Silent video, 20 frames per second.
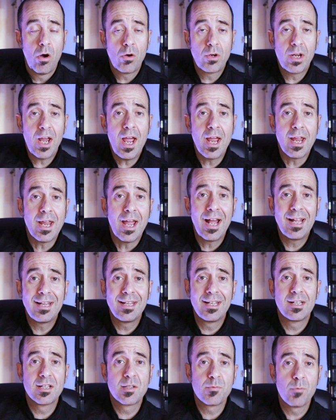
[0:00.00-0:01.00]
Okay, I
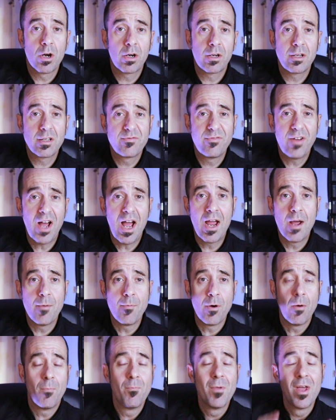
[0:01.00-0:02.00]
think this mark is
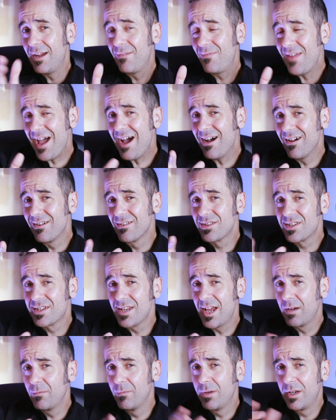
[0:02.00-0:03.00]
viable. If that little
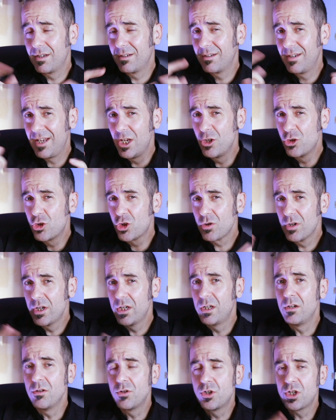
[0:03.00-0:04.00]
segment
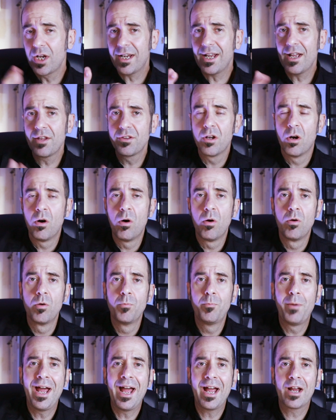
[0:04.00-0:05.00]
intrigued you, check out the
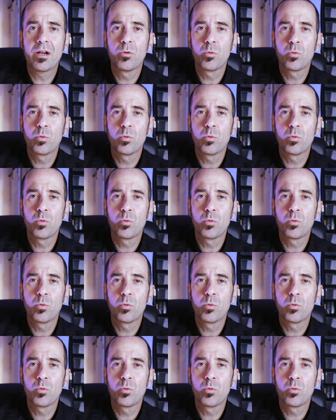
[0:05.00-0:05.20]
Hold Back